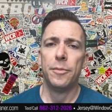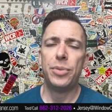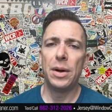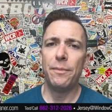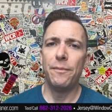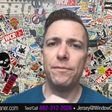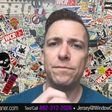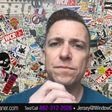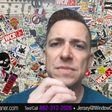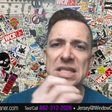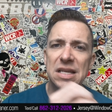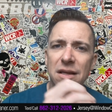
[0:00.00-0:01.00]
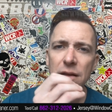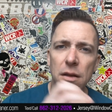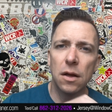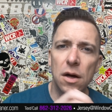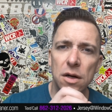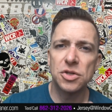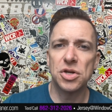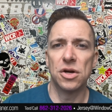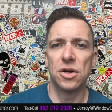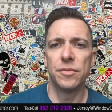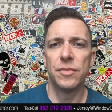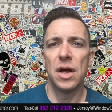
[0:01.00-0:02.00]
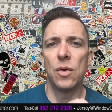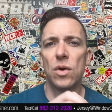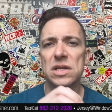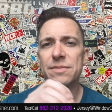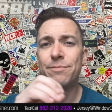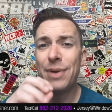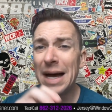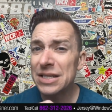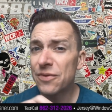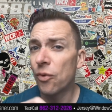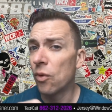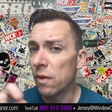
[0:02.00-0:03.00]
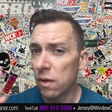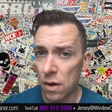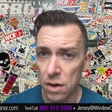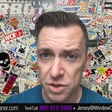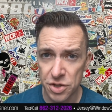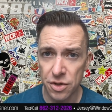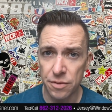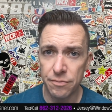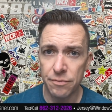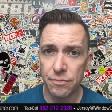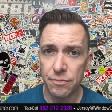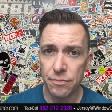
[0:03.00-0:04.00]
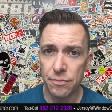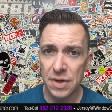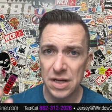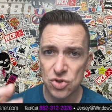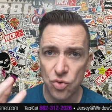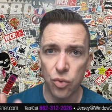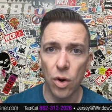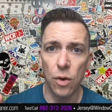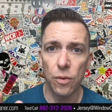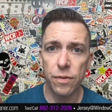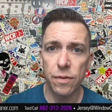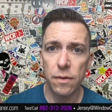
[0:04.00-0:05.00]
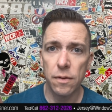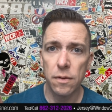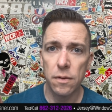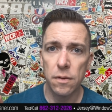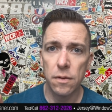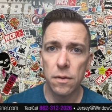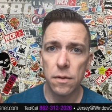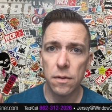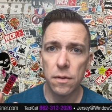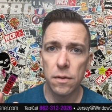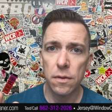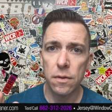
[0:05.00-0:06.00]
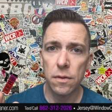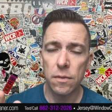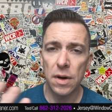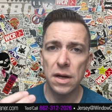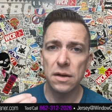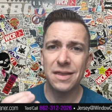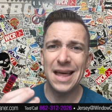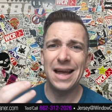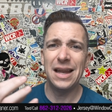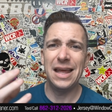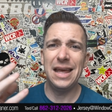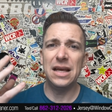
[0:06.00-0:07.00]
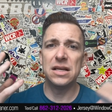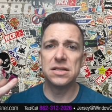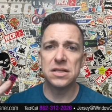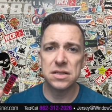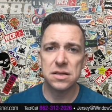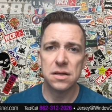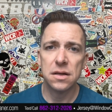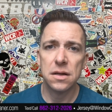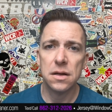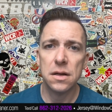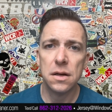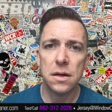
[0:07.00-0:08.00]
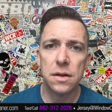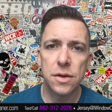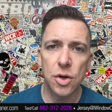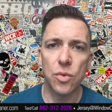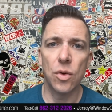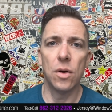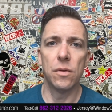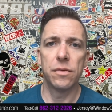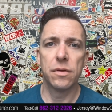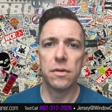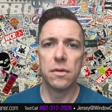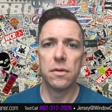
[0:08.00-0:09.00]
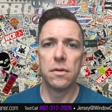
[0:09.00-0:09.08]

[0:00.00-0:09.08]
But seeing the long term and what's best for the long term is growth, right? That is the growth.